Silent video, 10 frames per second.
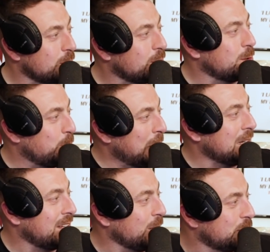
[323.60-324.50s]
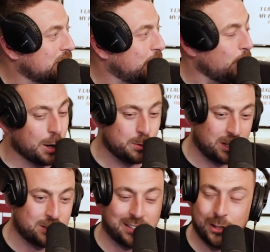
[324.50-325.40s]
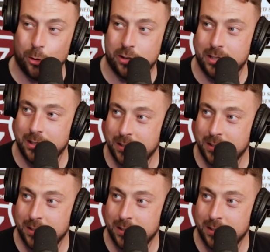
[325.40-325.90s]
the peak thing was secure. I was on security.